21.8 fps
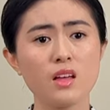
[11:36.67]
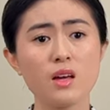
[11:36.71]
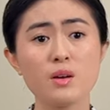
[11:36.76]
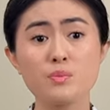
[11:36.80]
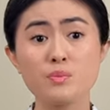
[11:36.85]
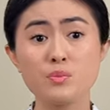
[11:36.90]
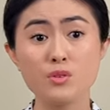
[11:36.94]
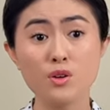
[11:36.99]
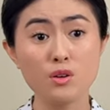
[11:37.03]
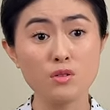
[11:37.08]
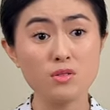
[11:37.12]
I
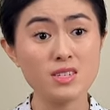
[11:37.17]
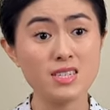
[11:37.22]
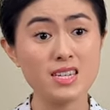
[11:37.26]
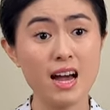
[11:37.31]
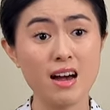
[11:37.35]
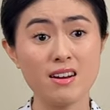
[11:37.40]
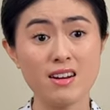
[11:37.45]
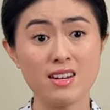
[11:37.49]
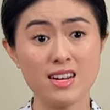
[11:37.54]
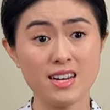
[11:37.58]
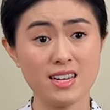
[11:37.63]
broke
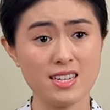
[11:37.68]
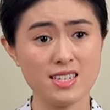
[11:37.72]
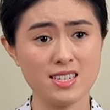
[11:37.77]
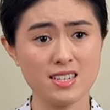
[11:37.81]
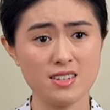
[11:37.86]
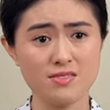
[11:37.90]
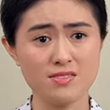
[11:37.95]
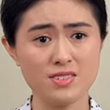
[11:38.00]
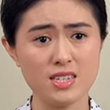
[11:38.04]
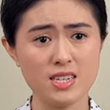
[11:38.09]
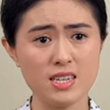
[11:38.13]
down in
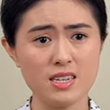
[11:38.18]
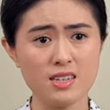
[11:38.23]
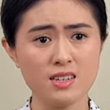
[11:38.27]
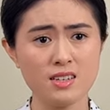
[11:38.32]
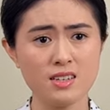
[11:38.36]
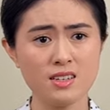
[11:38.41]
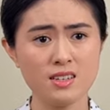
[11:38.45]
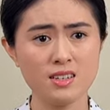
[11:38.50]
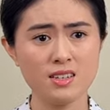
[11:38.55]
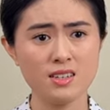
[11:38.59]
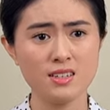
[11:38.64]
negativity
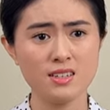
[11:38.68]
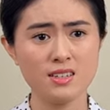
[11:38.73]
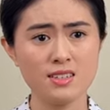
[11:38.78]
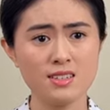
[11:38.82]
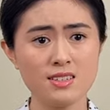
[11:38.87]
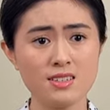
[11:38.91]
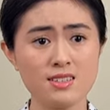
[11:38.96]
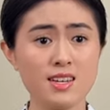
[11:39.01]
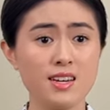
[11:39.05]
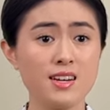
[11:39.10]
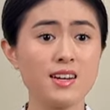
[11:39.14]

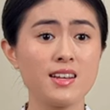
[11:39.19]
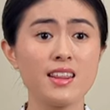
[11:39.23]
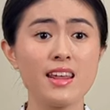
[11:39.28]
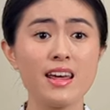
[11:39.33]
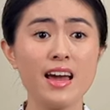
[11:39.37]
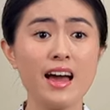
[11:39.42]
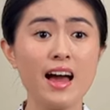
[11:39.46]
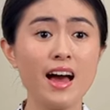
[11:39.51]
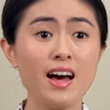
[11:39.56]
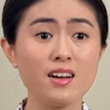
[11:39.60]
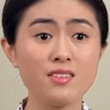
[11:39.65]
sending
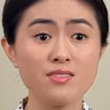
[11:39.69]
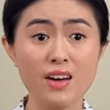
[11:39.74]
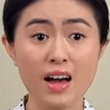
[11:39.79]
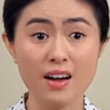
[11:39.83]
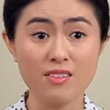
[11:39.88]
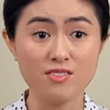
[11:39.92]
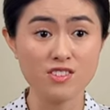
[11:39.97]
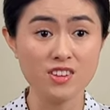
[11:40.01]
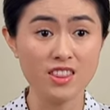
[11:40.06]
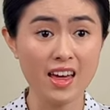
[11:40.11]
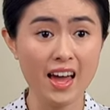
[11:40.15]
the halve
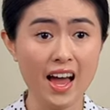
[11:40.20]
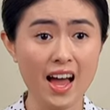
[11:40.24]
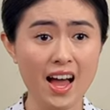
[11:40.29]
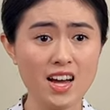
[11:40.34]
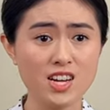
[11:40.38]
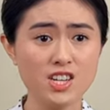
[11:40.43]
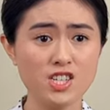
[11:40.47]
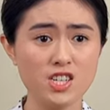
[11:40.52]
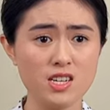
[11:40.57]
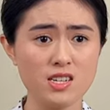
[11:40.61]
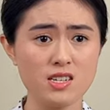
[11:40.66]
after the
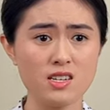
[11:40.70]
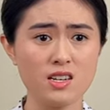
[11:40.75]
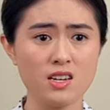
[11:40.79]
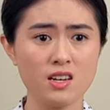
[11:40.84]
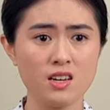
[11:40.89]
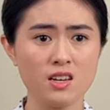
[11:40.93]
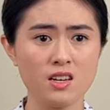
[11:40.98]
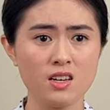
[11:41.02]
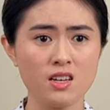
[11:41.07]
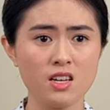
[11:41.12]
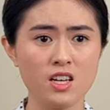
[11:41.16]
hatchet,
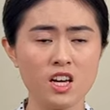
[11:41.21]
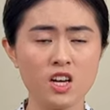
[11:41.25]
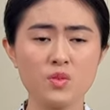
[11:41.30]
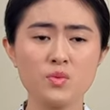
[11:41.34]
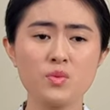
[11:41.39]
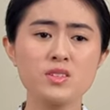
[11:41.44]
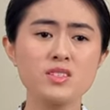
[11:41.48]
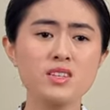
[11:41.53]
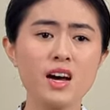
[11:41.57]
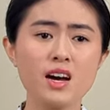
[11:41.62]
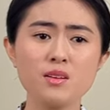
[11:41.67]

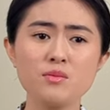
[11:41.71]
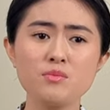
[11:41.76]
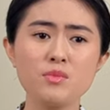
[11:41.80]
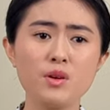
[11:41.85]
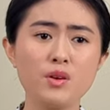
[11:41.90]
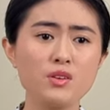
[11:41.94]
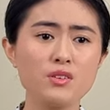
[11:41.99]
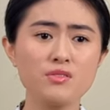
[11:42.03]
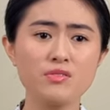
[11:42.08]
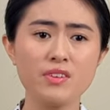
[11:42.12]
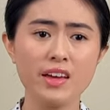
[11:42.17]
and was
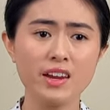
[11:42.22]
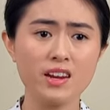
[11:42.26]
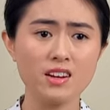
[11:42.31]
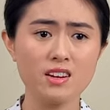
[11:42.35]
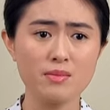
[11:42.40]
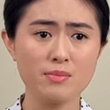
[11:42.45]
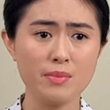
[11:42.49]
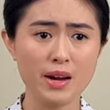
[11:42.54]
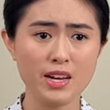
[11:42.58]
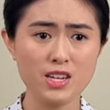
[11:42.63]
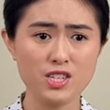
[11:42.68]
unmotivated
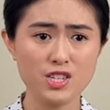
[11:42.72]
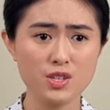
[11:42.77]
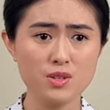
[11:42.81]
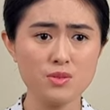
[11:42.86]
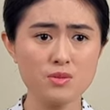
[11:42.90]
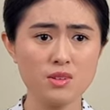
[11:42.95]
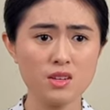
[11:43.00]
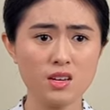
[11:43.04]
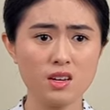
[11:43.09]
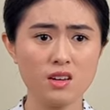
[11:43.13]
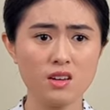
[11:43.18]
in my
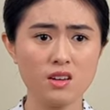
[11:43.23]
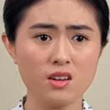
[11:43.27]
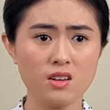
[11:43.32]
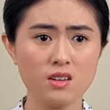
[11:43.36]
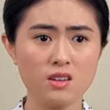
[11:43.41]
duty.